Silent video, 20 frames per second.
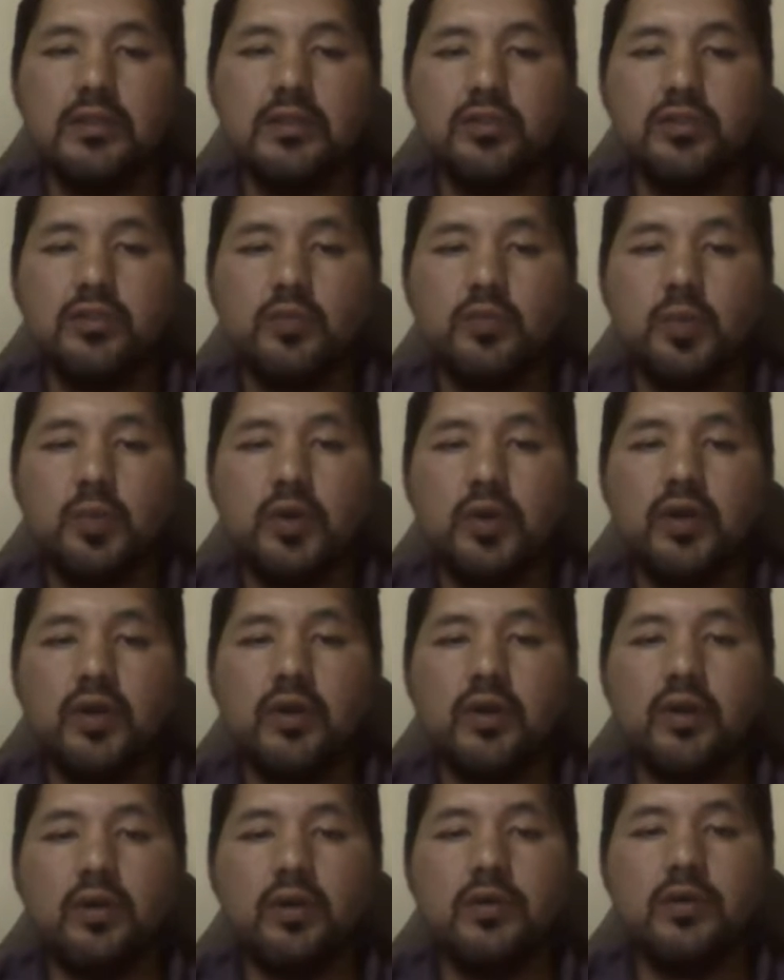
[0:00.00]

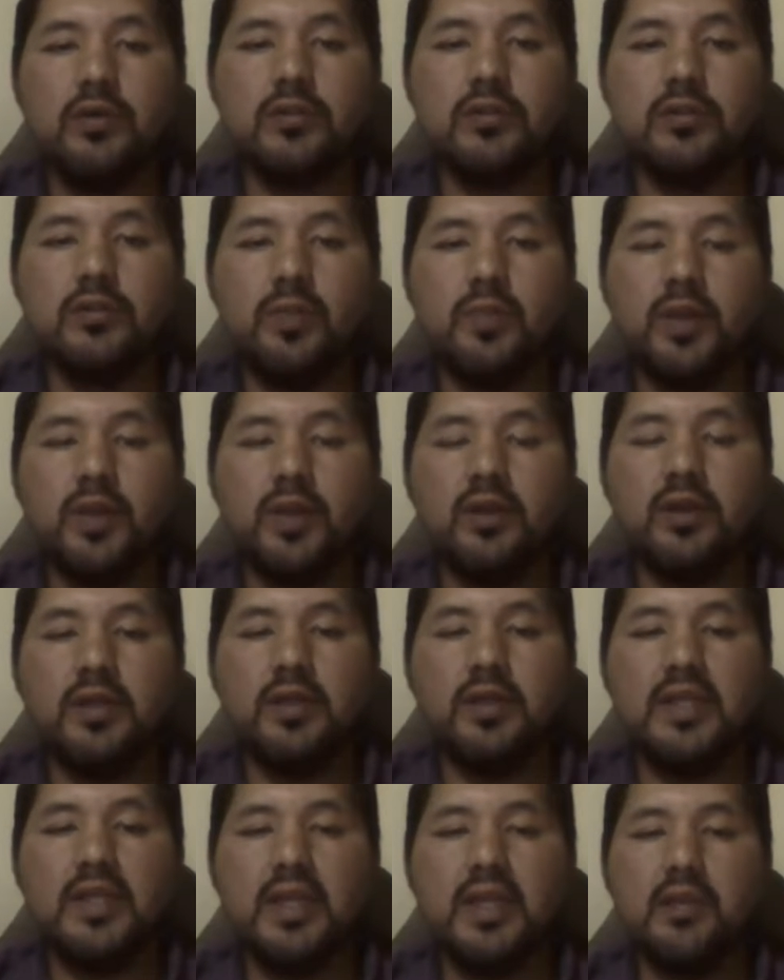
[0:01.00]

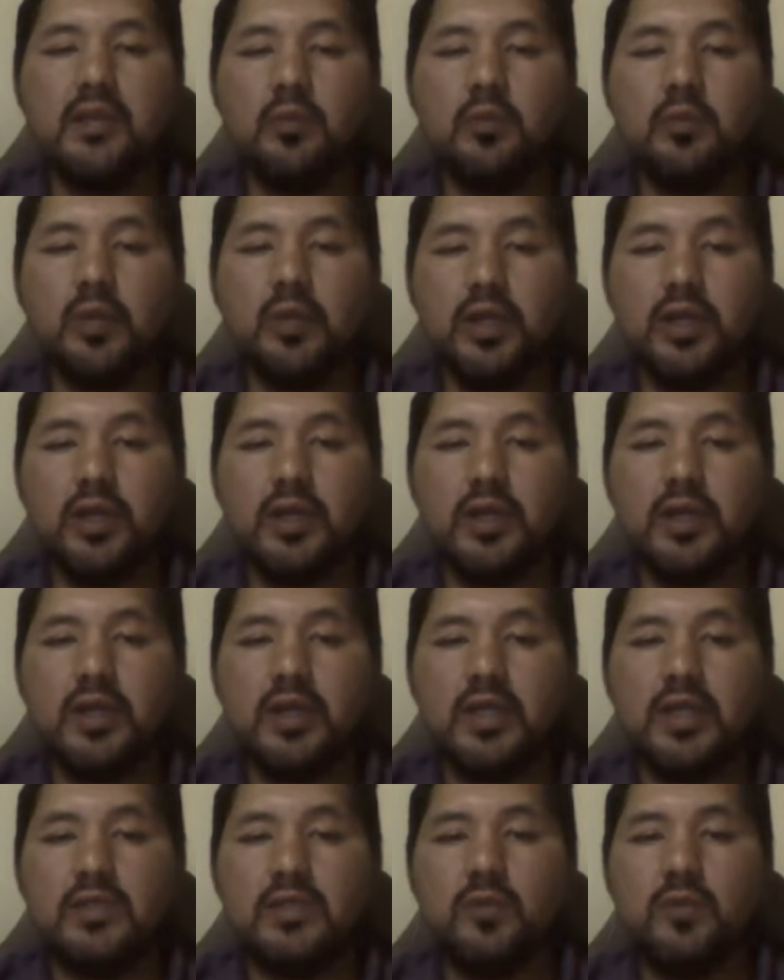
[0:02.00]
Superordinate word
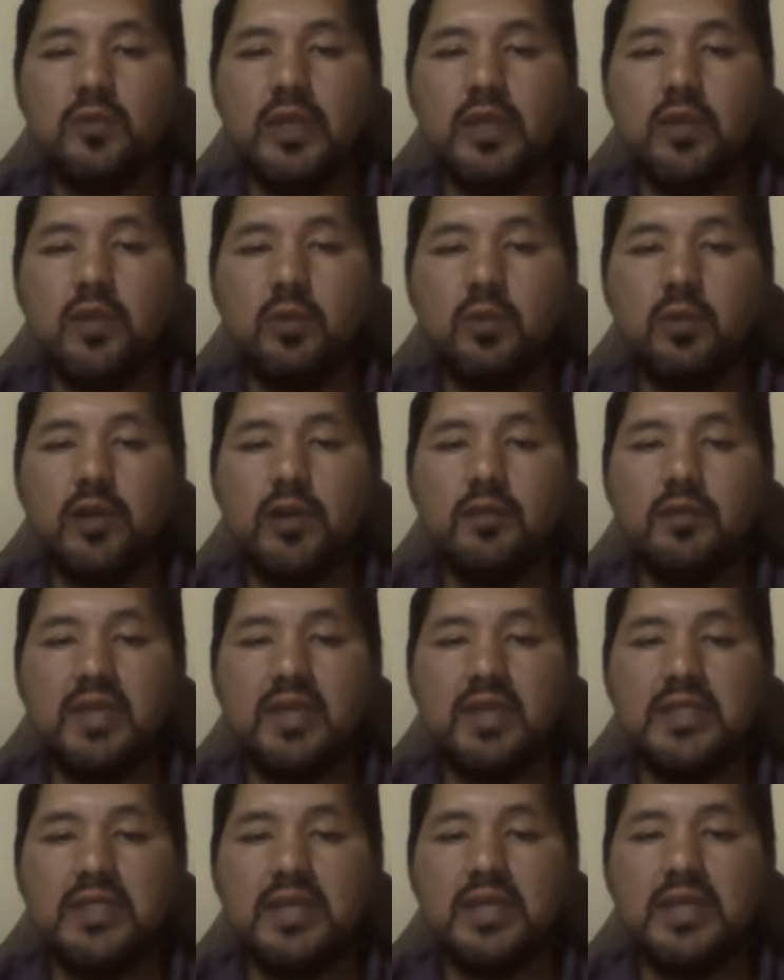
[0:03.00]
is when a word
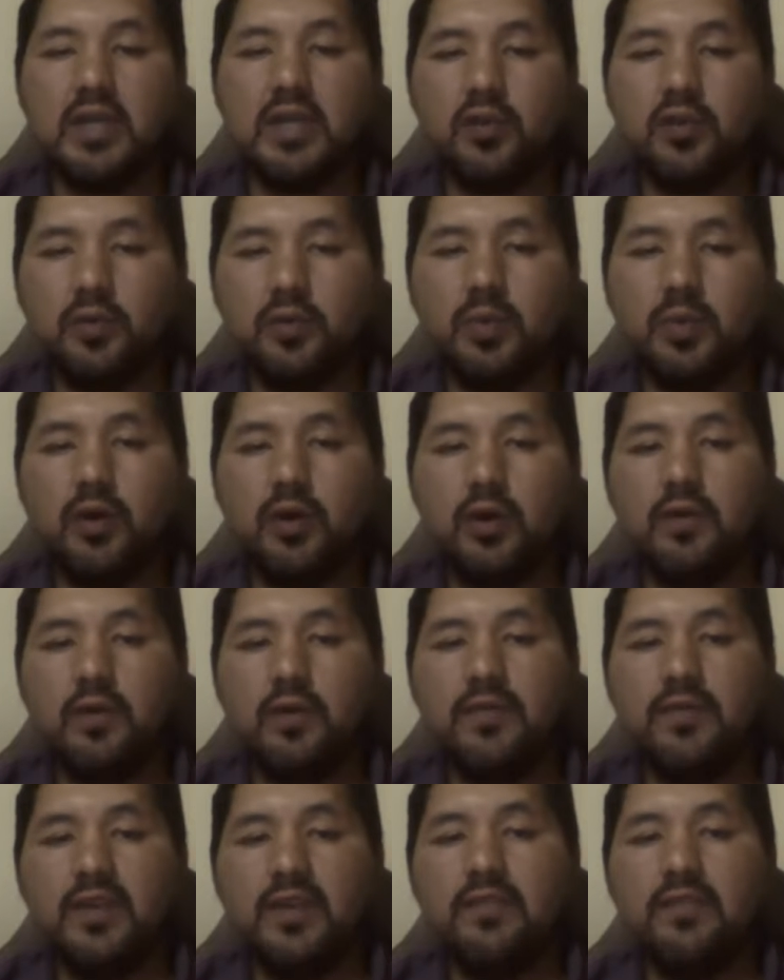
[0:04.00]
makes a group
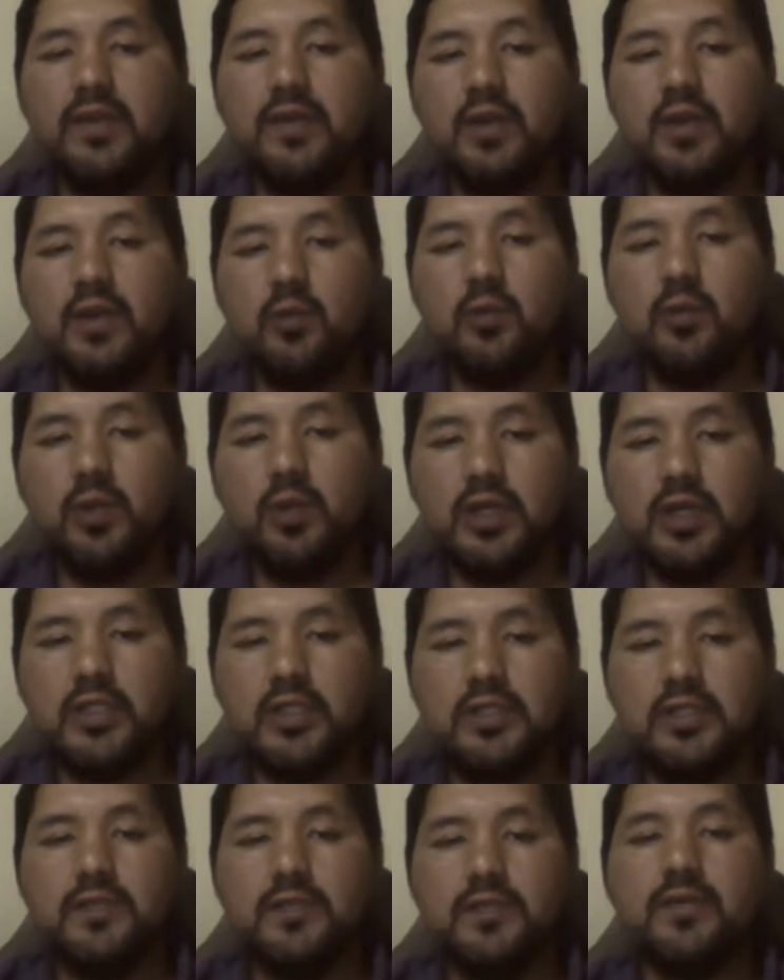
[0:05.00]
of different
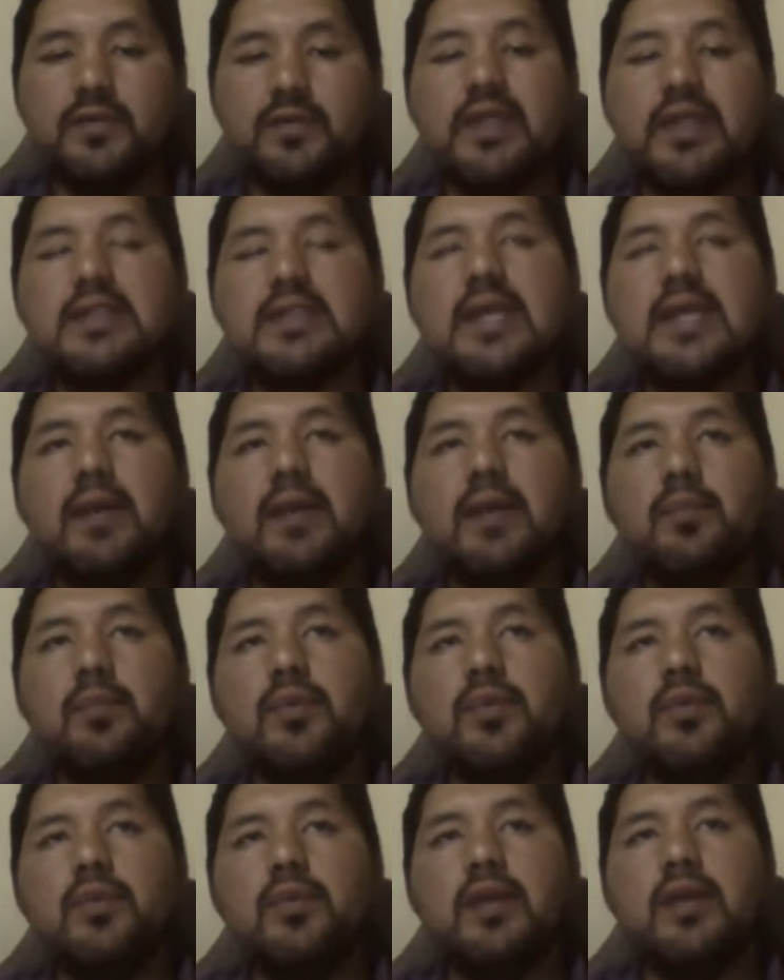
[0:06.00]
words. For
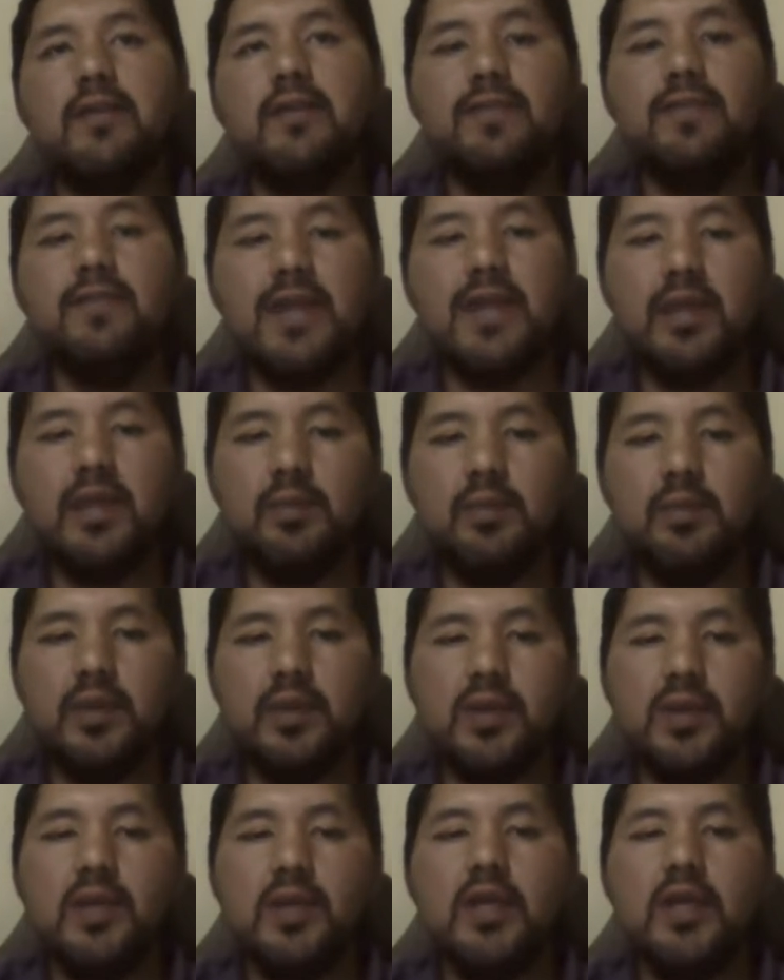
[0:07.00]
example,
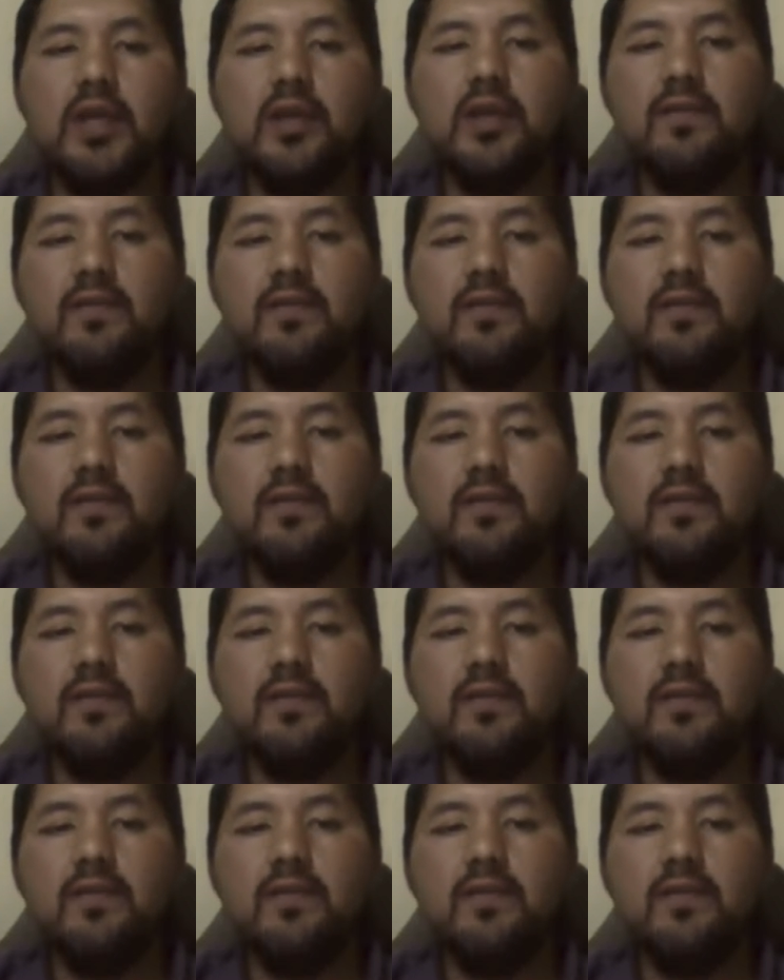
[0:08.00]
flavor.